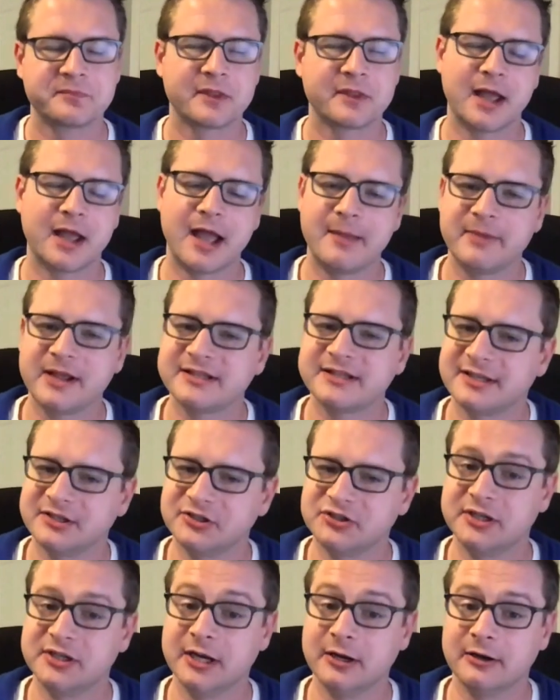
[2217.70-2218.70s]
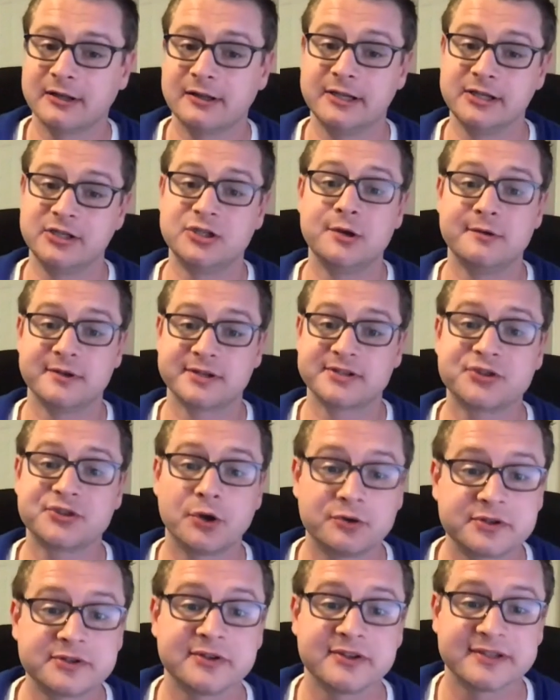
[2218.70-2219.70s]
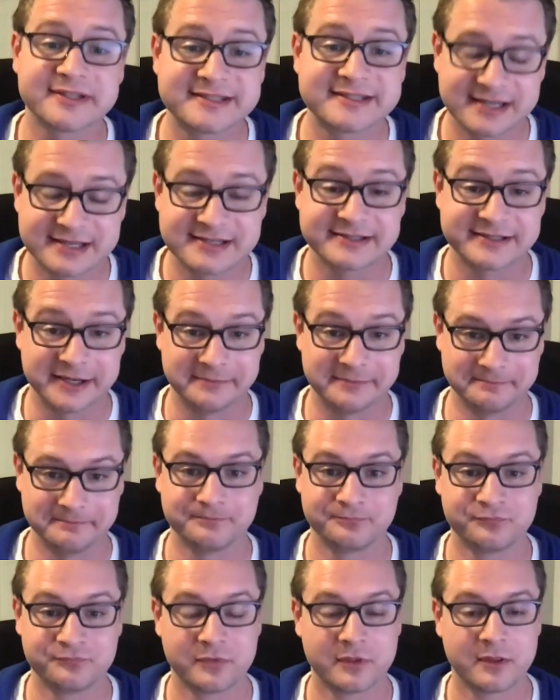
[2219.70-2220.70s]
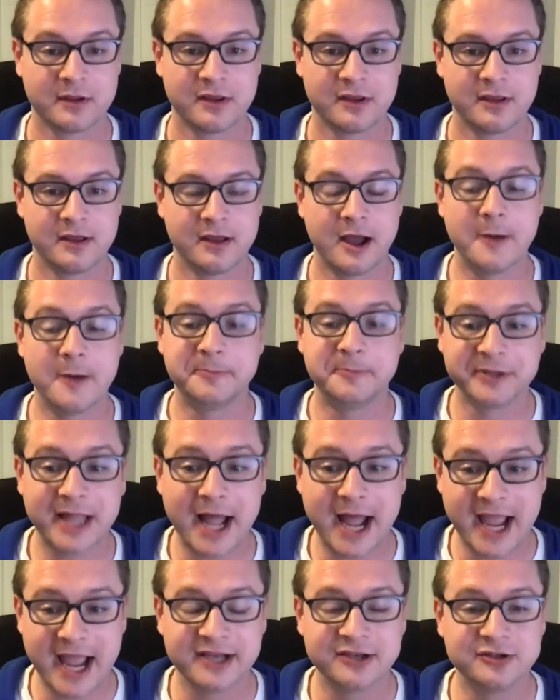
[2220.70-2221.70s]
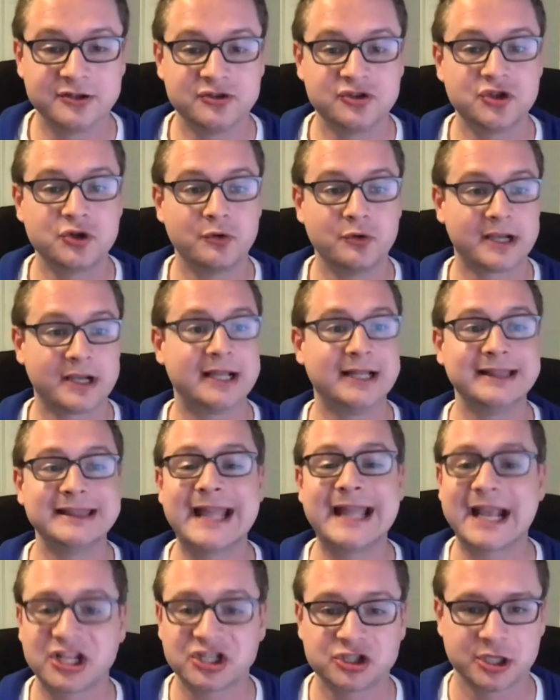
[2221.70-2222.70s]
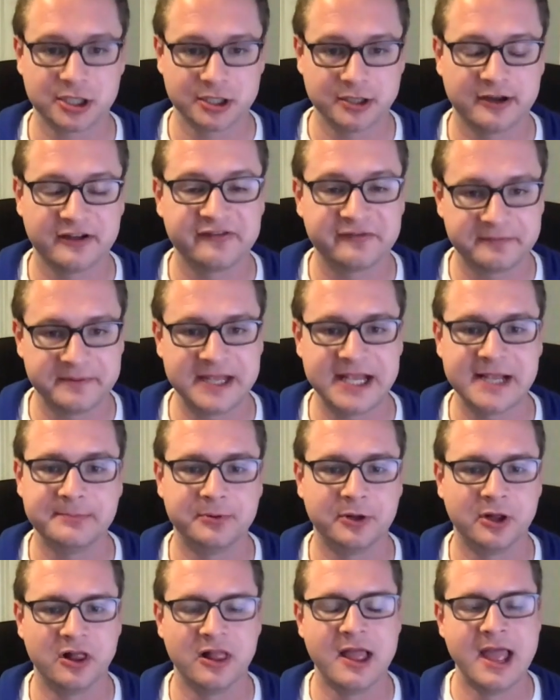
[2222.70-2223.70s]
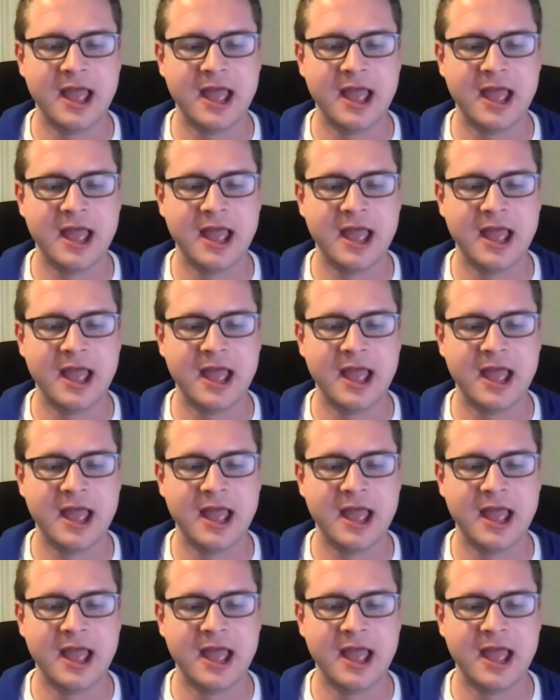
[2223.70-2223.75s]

I might say generically, to a social system, applied to a collection of people?